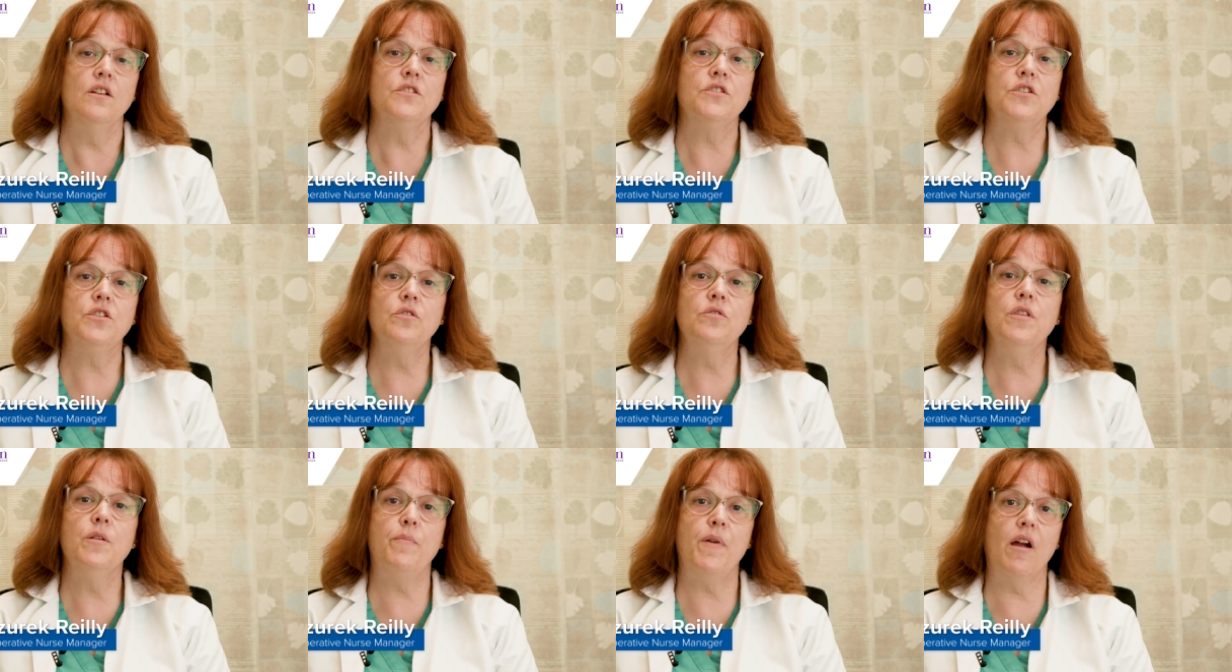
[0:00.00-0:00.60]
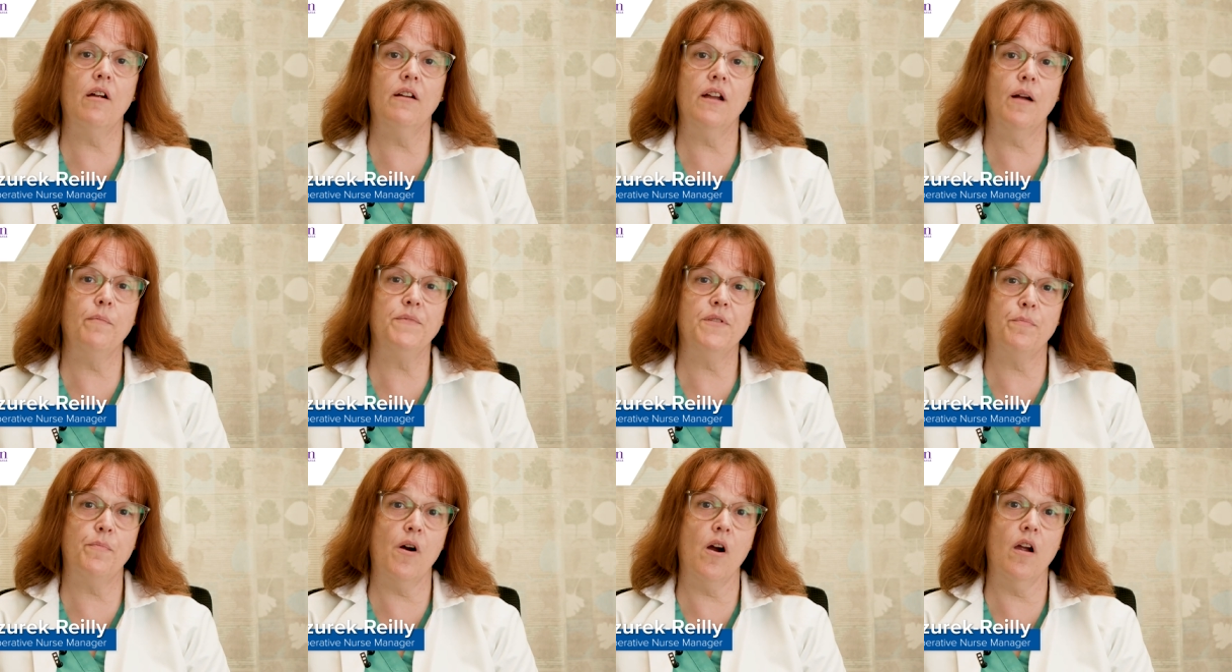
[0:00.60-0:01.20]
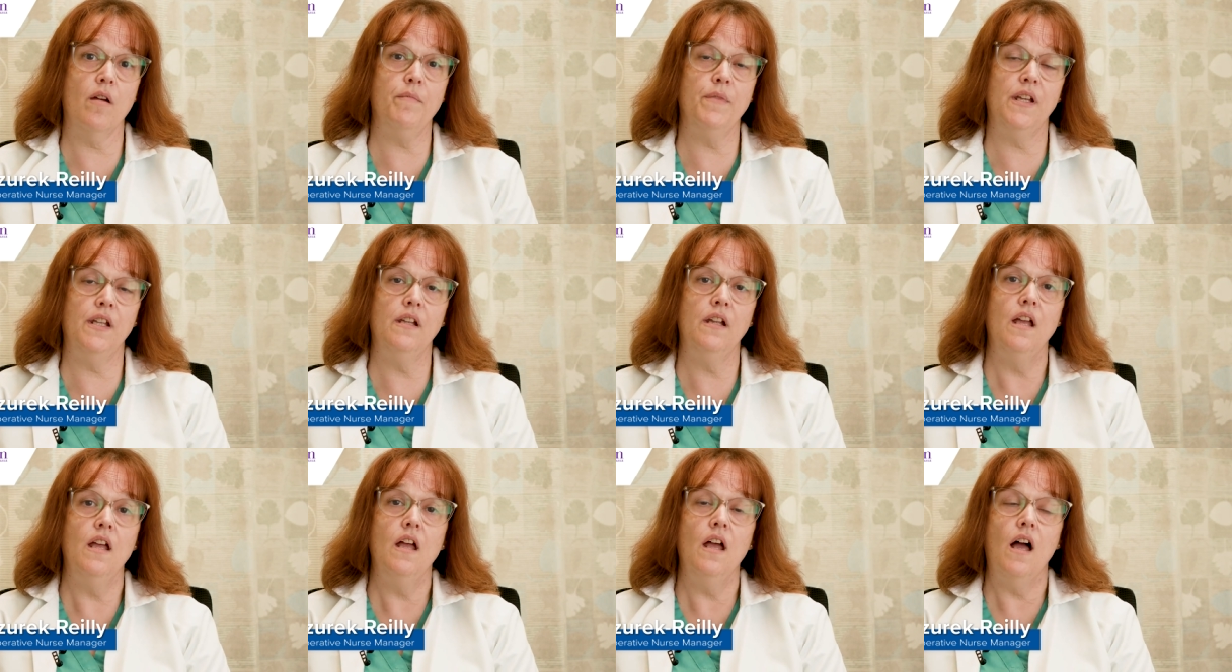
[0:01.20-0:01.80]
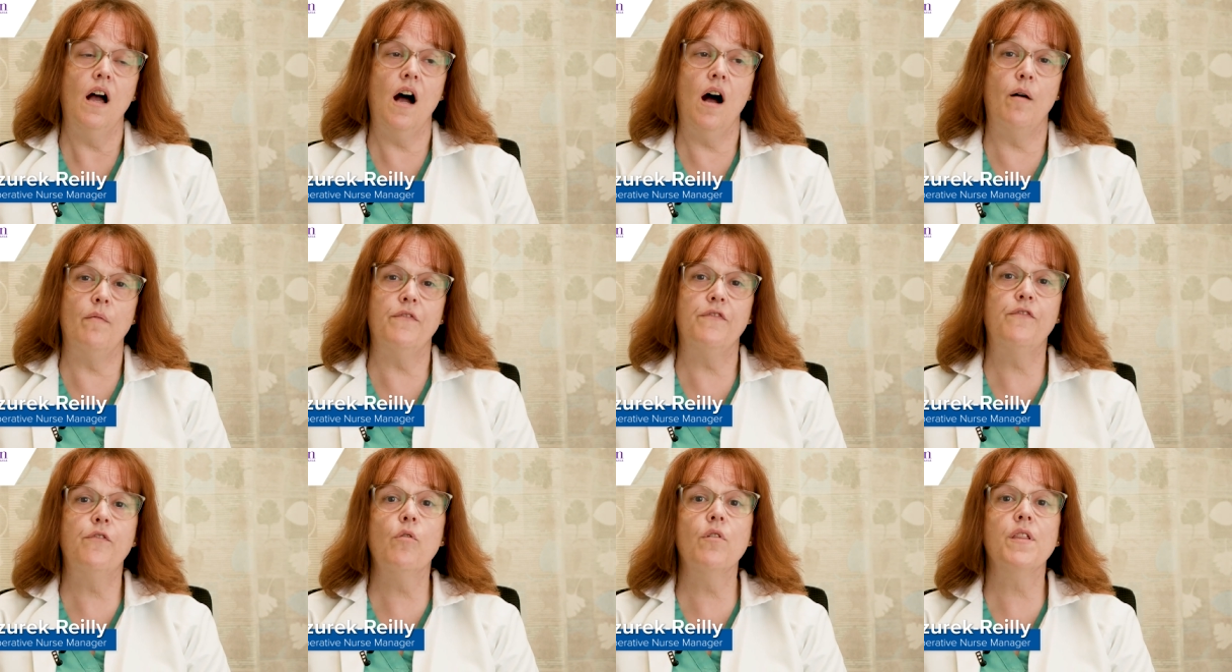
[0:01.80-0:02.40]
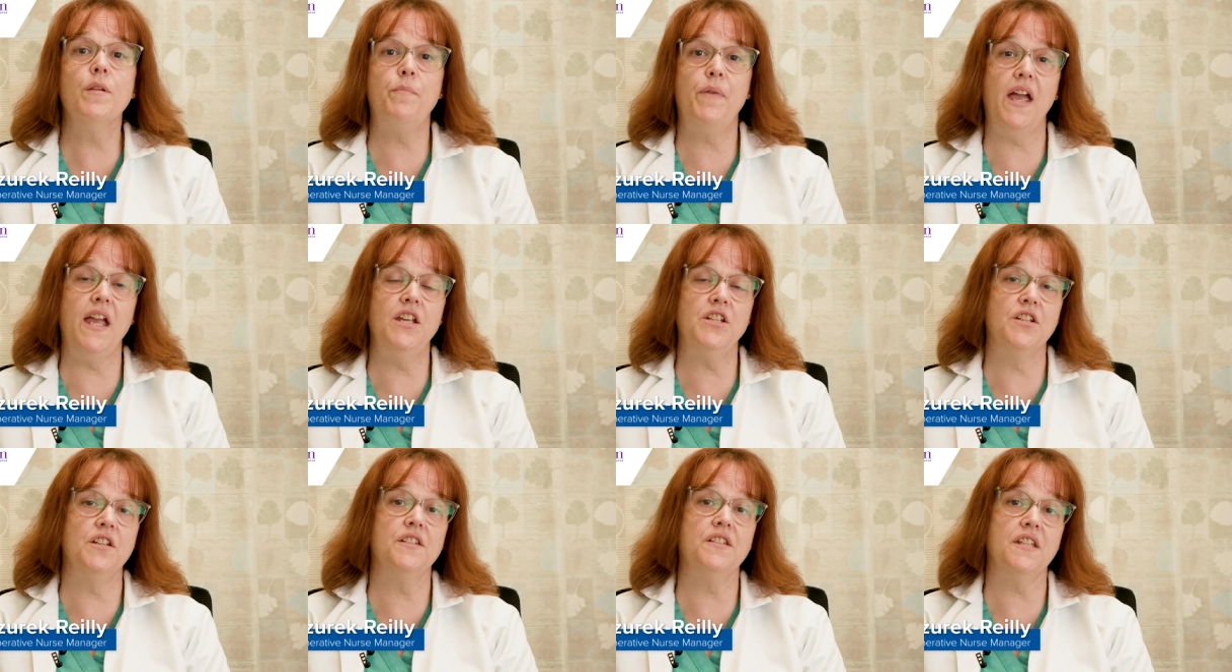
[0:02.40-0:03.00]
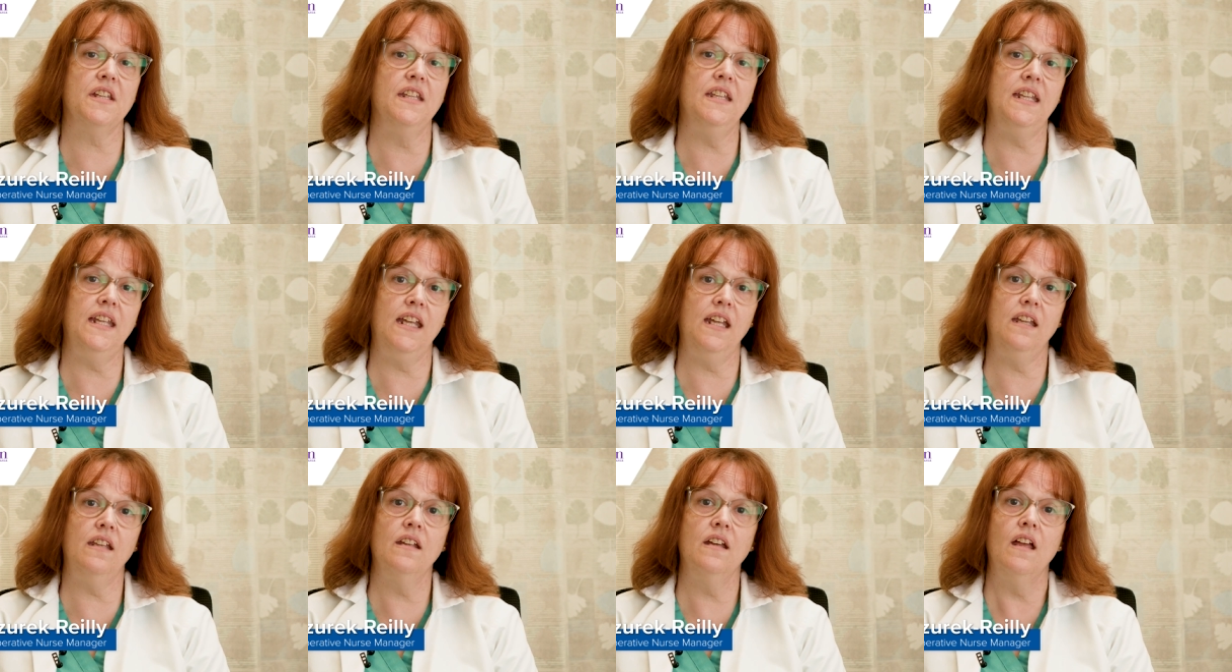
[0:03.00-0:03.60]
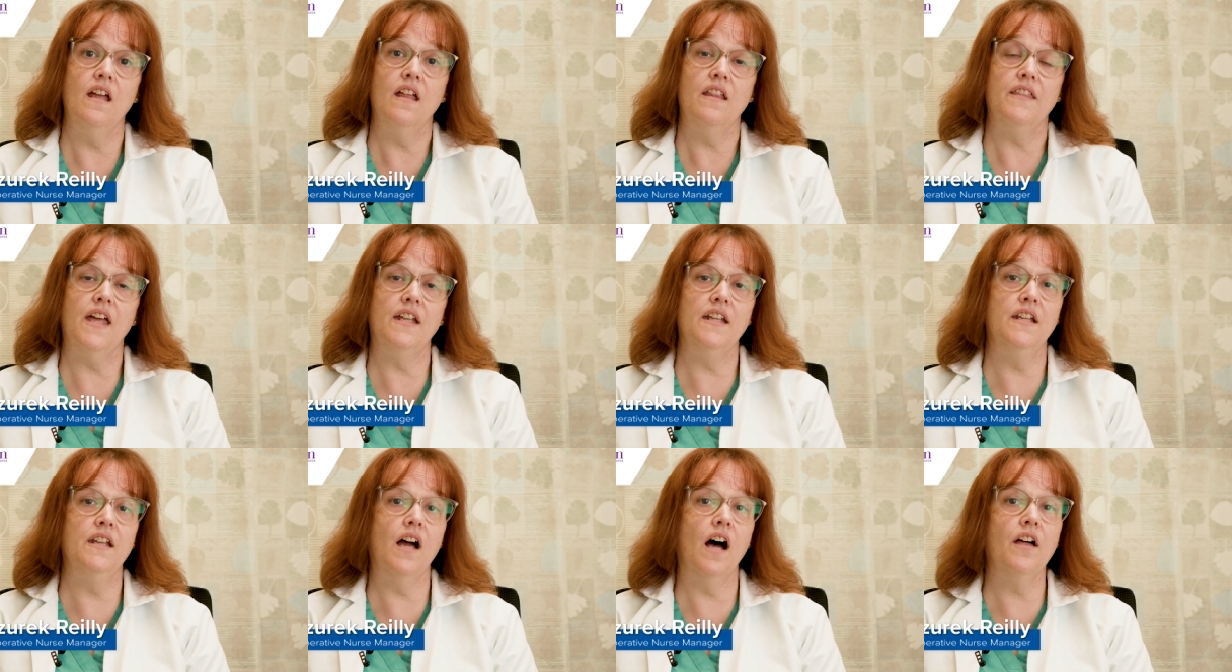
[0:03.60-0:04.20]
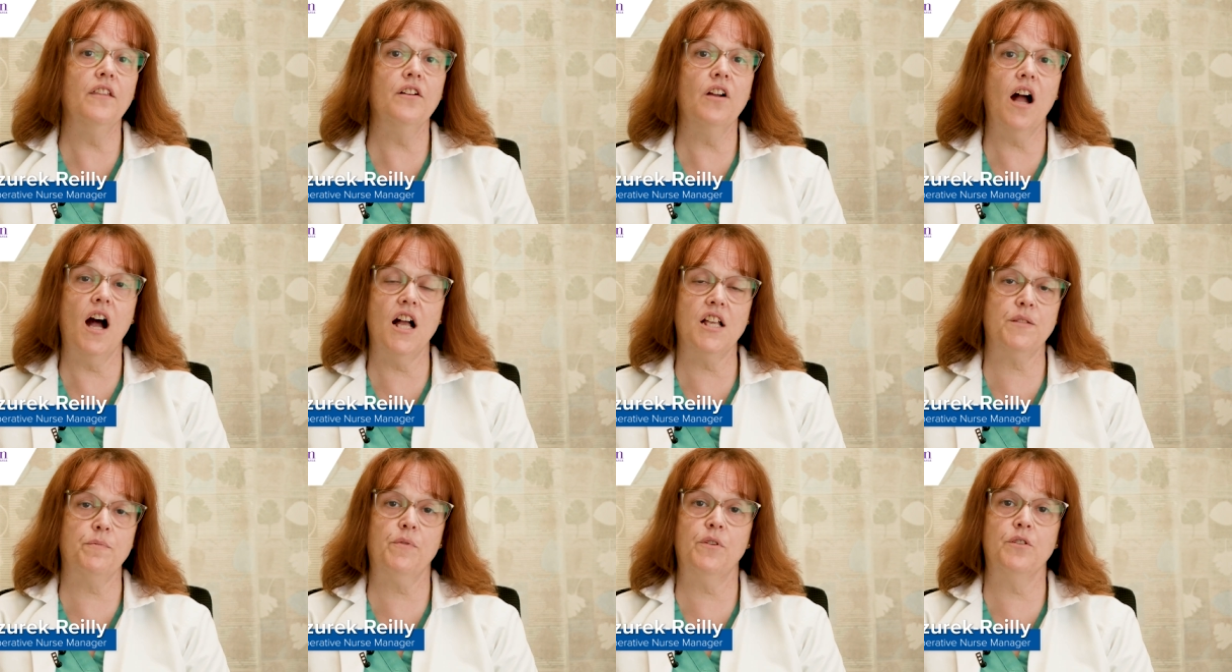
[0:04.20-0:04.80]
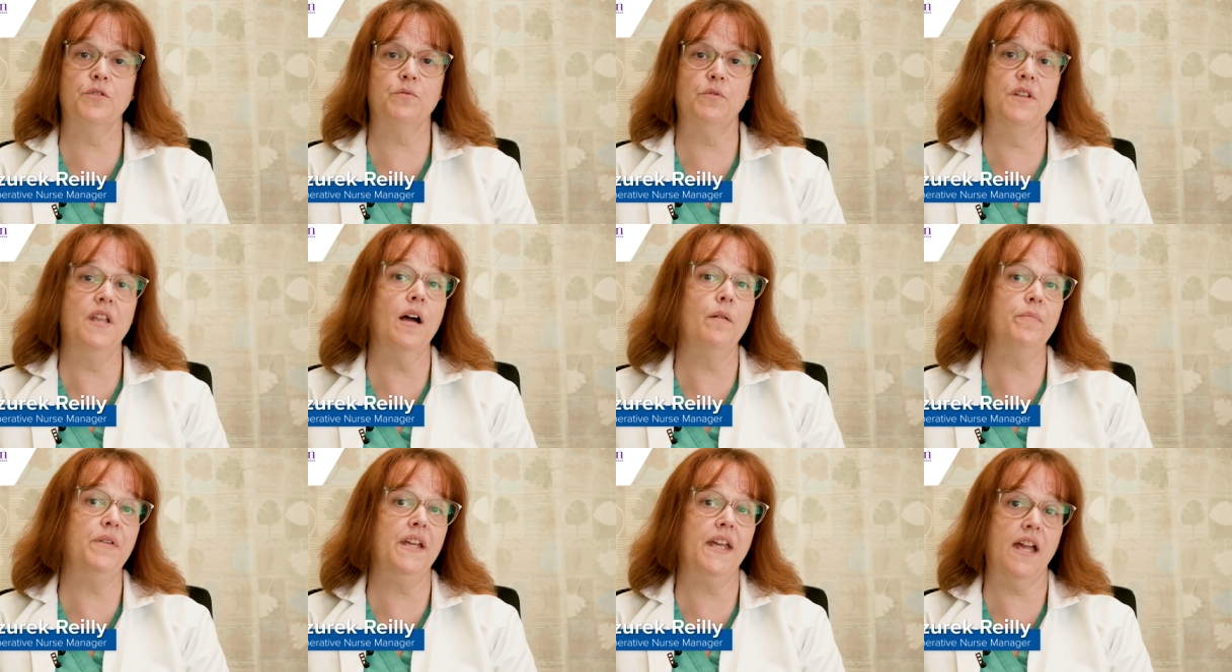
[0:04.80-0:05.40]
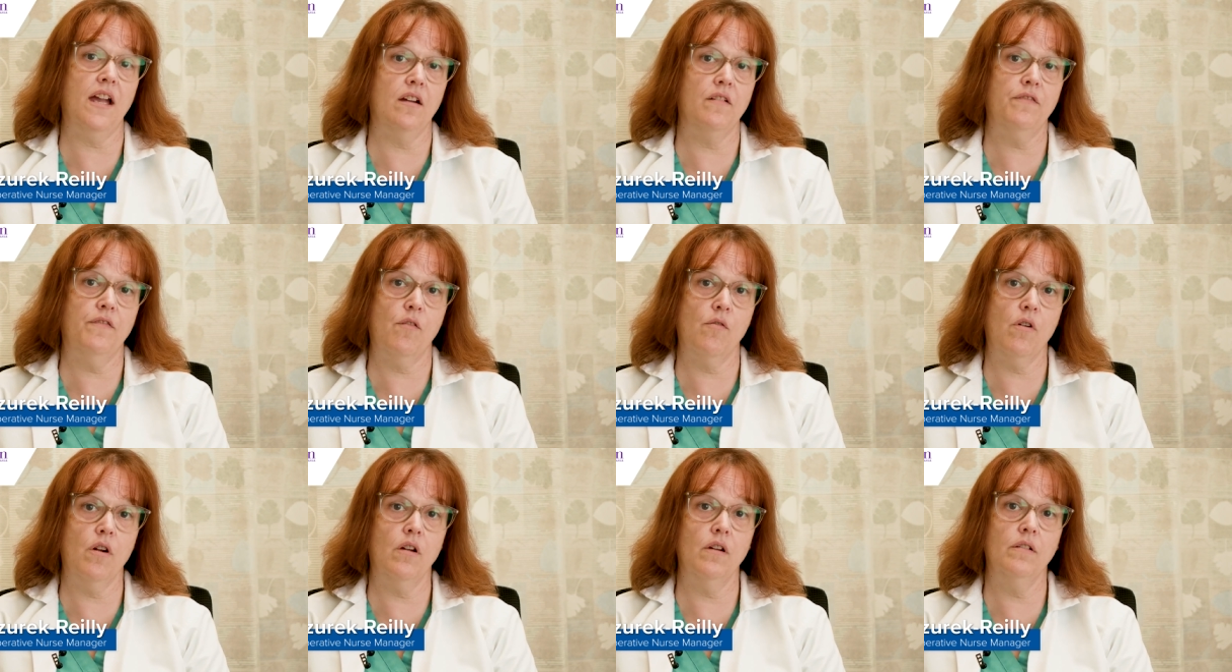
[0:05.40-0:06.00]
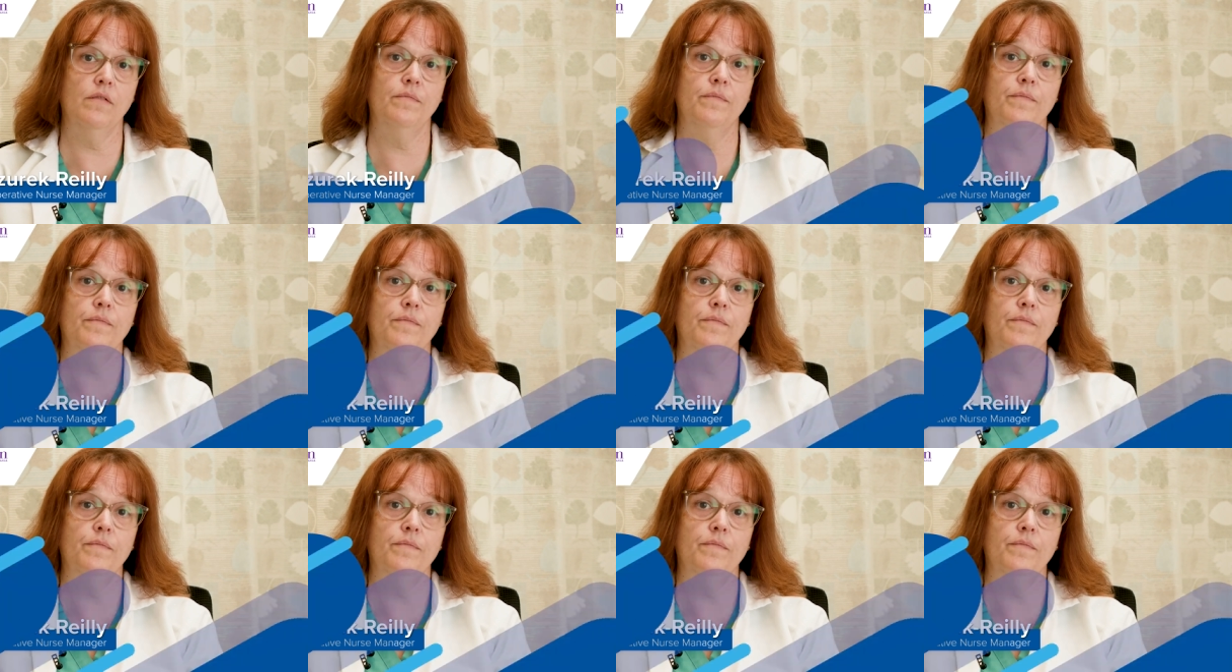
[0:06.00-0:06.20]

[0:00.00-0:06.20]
to the peri-op department um, for the patients in need that in other hospitals would not be cared for.